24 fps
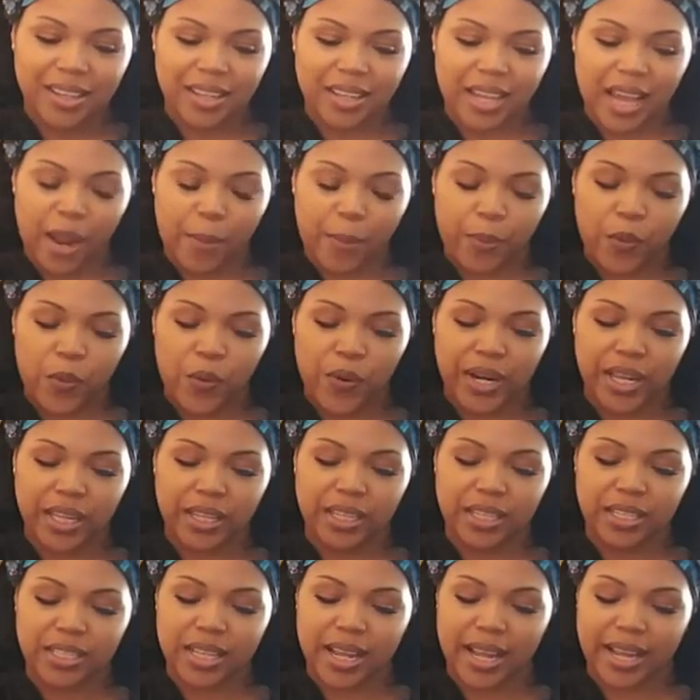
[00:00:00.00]
Capricorn, it
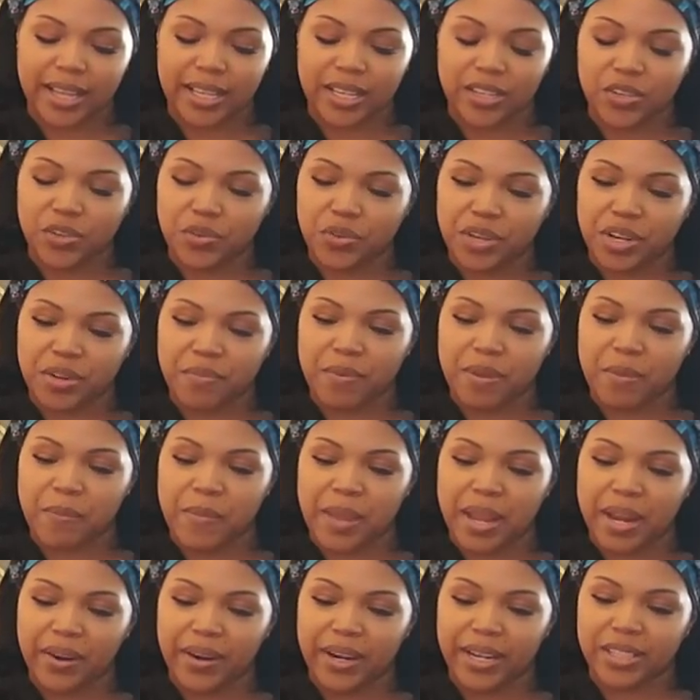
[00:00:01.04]
looks like you could have been
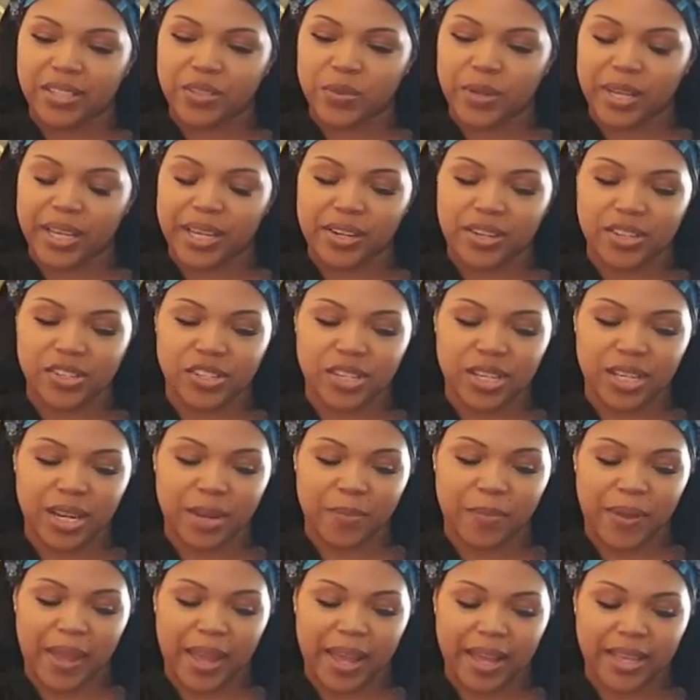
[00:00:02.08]
married to an energy in
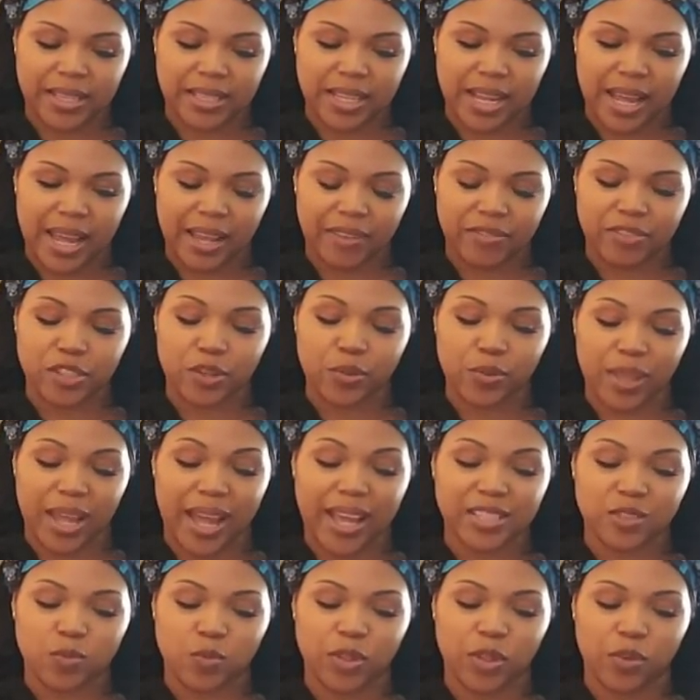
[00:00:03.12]
the past life. So
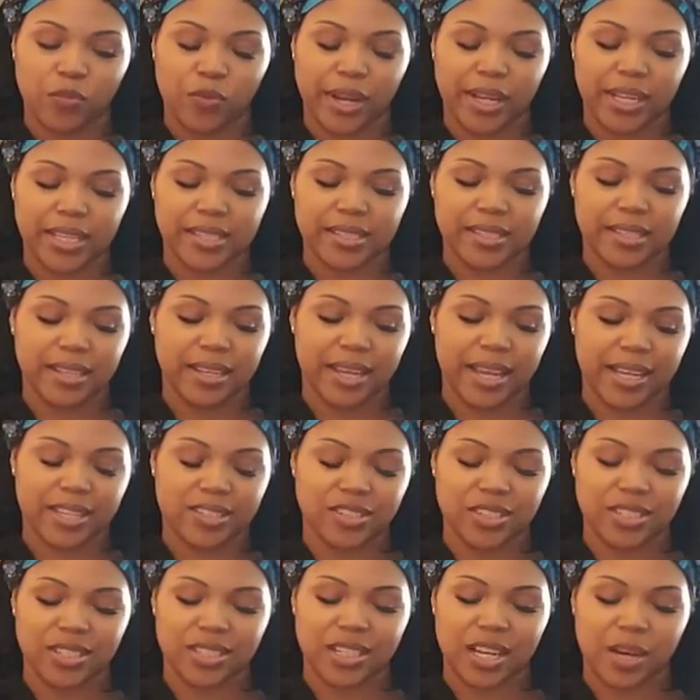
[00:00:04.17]
that's where the
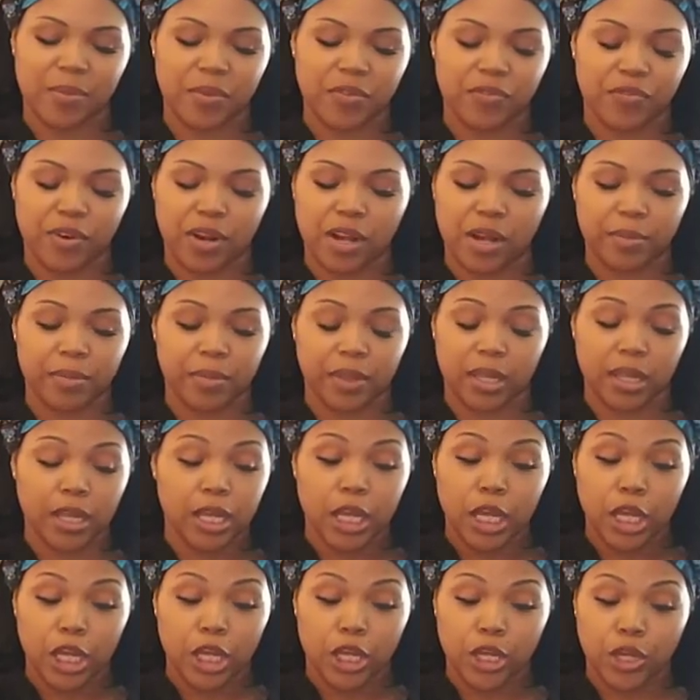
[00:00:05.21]
reconciliation is coming from.
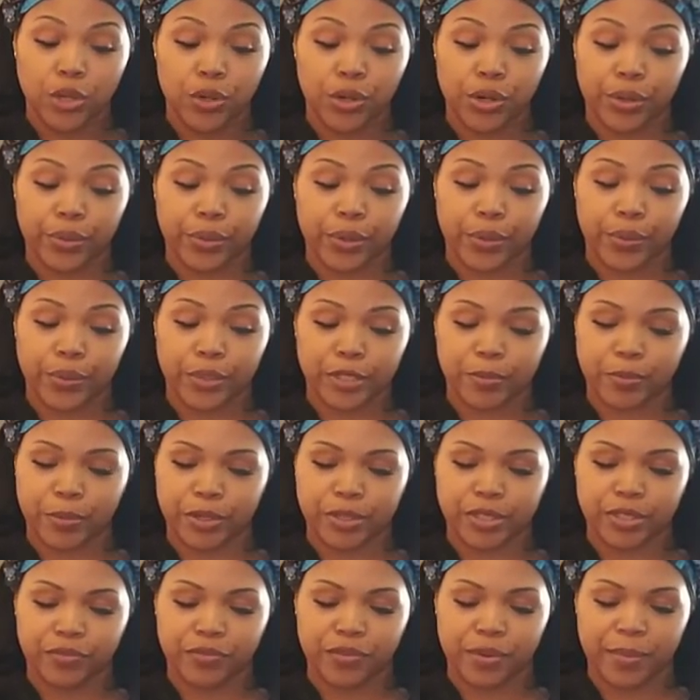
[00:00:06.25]
You don't know this
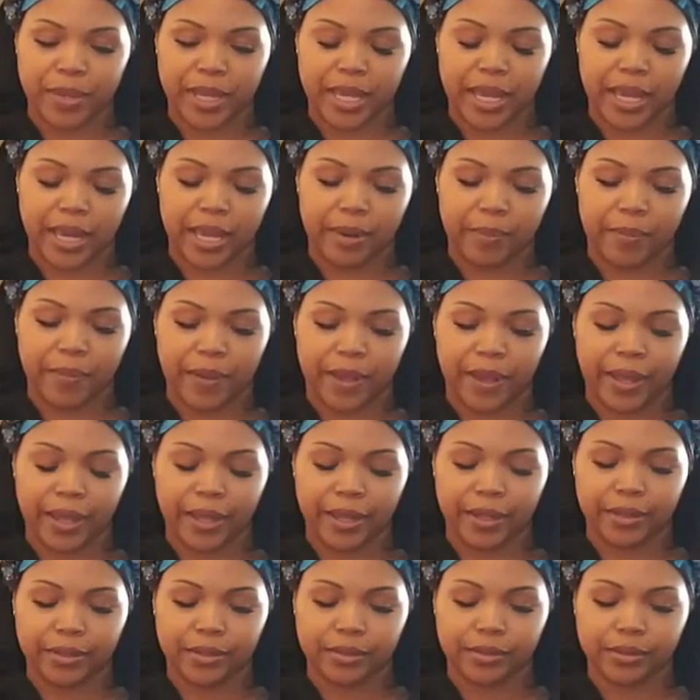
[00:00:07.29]
person from a can of
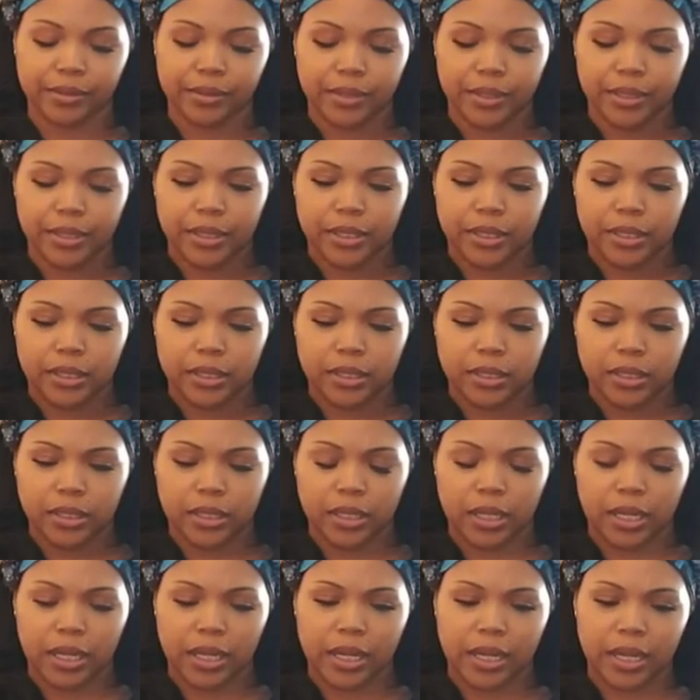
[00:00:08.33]
paint.
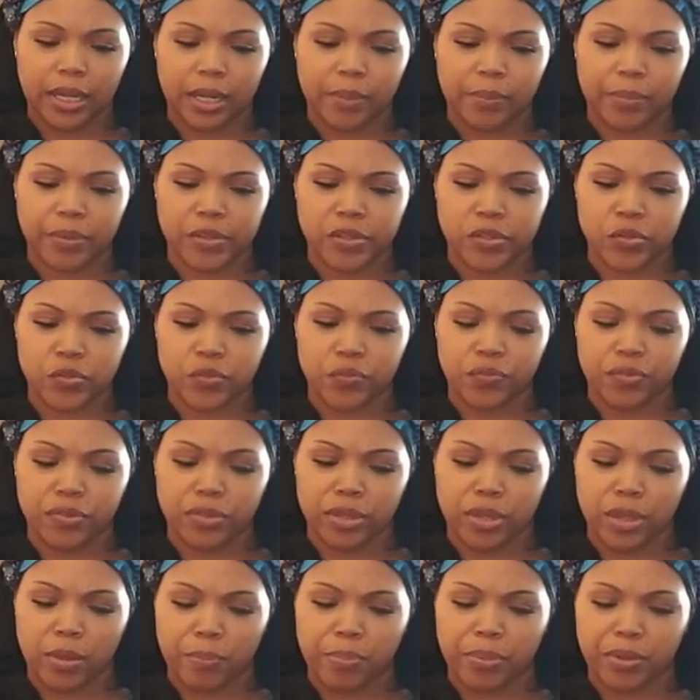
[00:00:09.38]
Yeah, but you
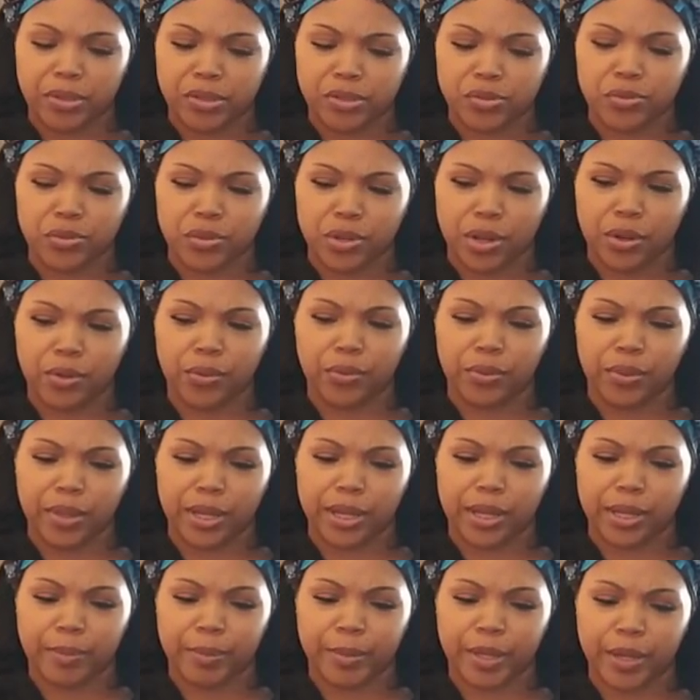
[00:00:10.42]
but you know
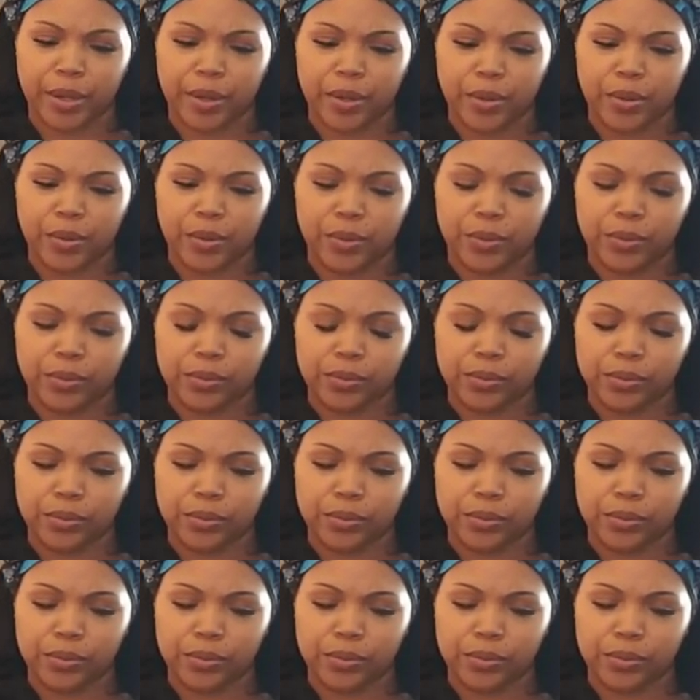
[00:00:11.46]
them though.